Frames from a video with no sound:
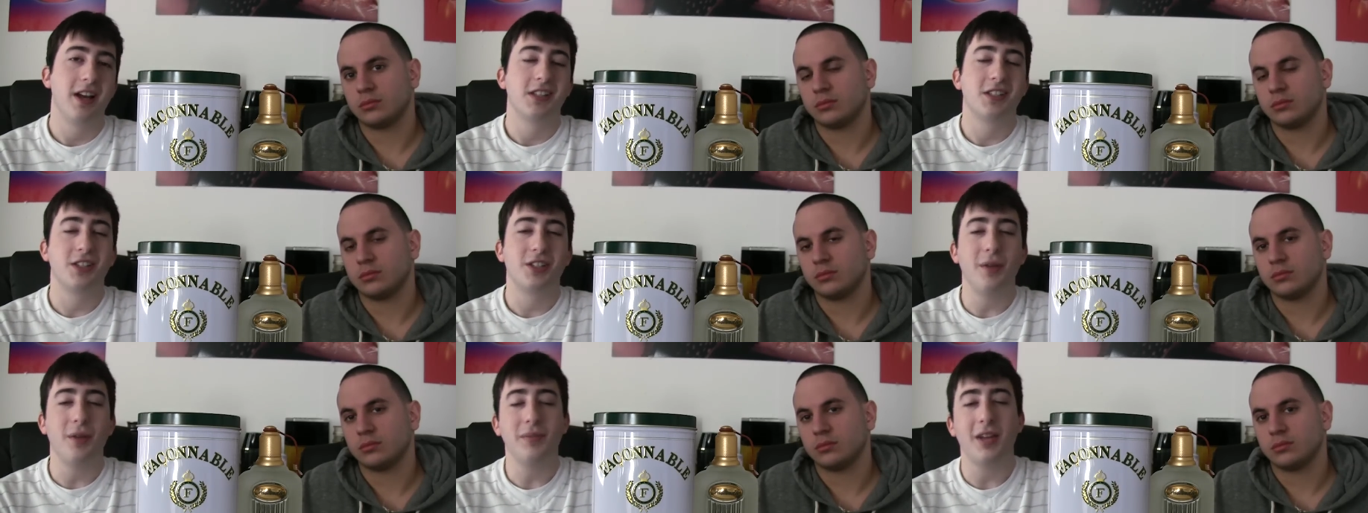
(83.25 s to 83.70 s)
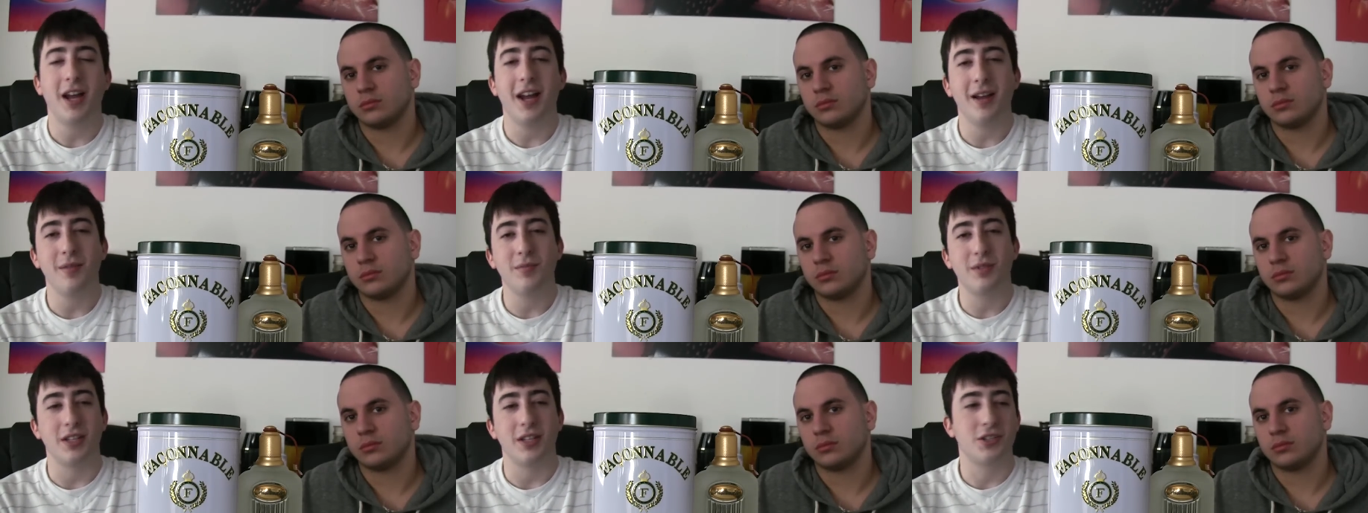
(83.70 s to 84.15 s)

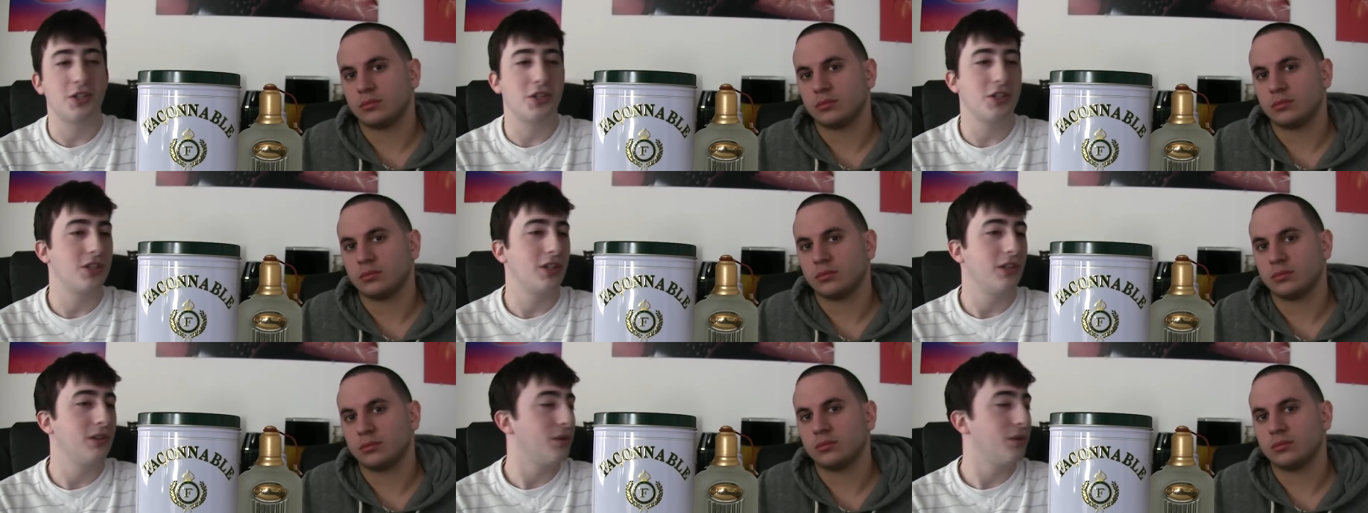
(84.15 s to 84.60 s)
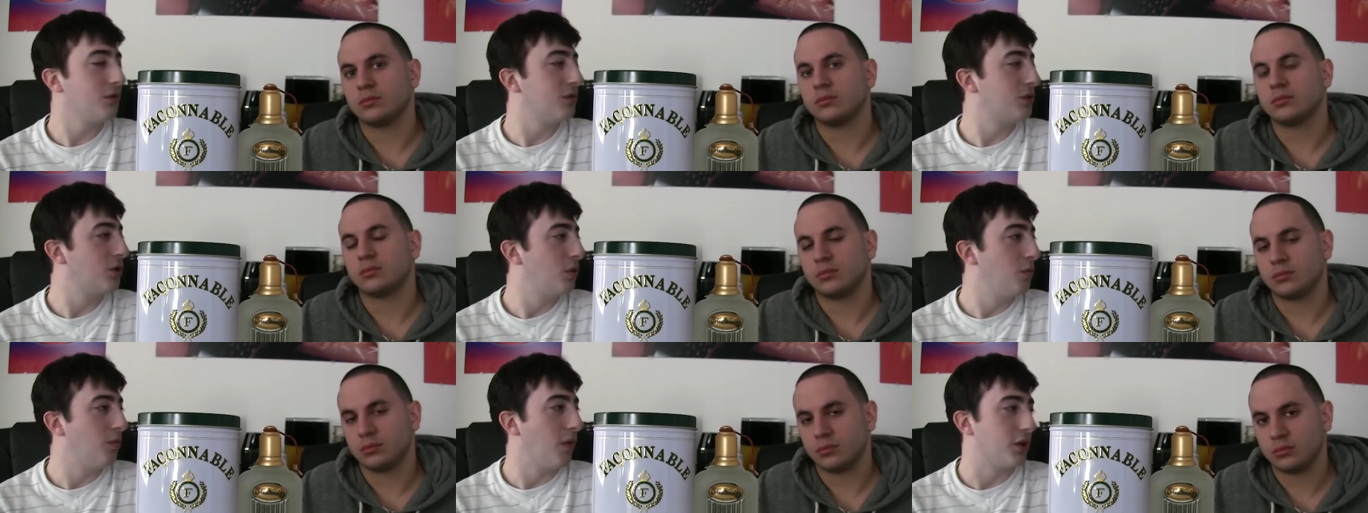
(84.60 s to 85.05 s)
Speaker 1: sometimes it's just a little
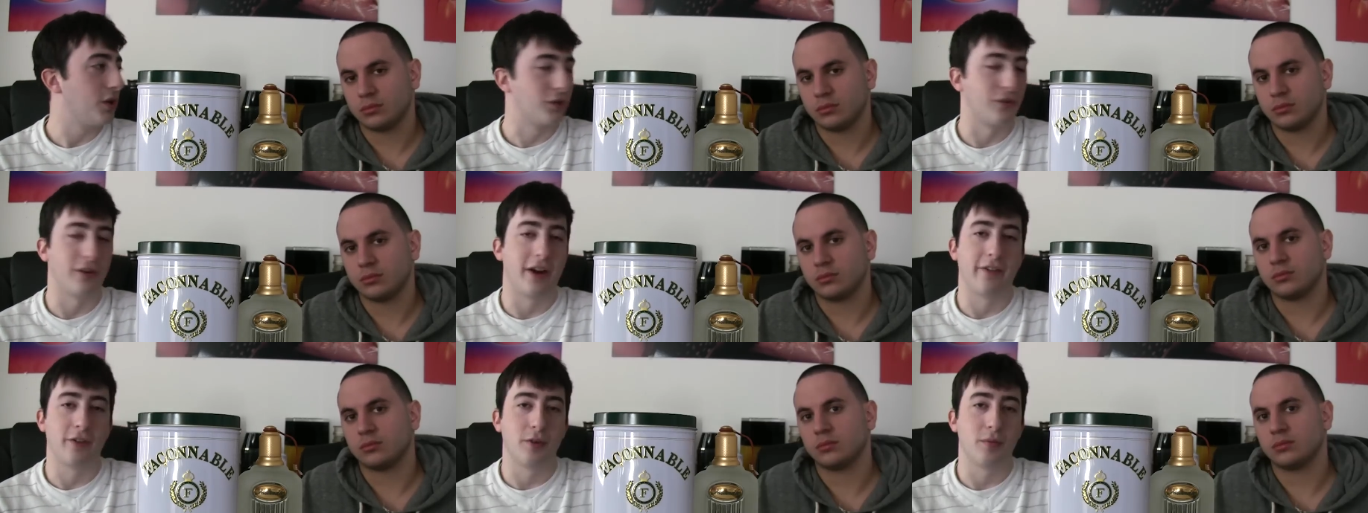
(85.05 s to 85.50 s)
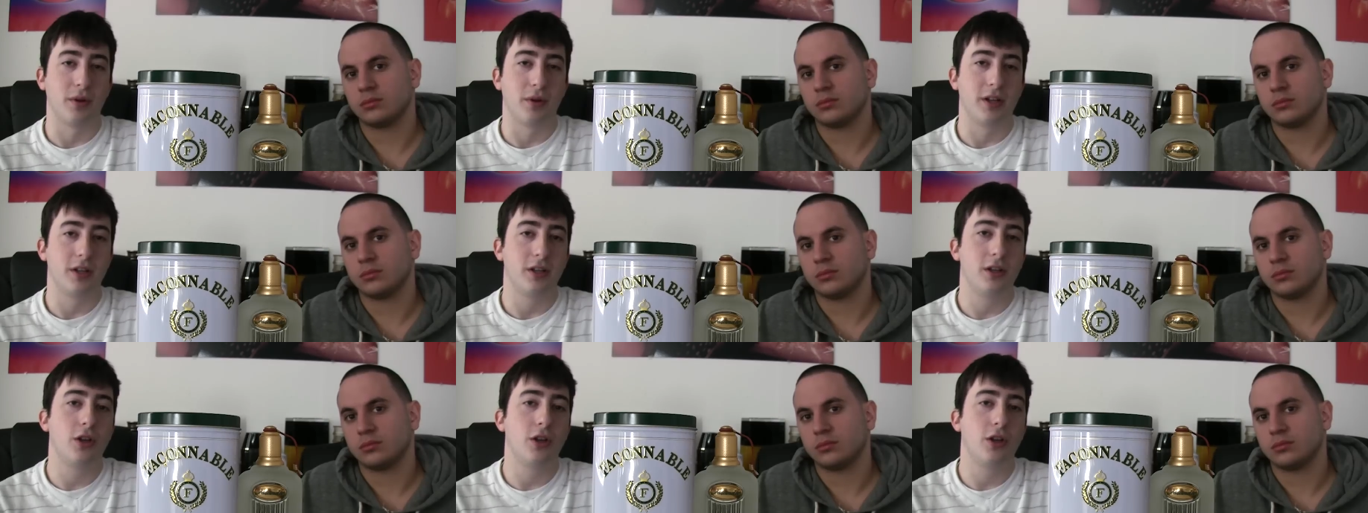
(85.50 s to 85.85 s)
too much for everybody.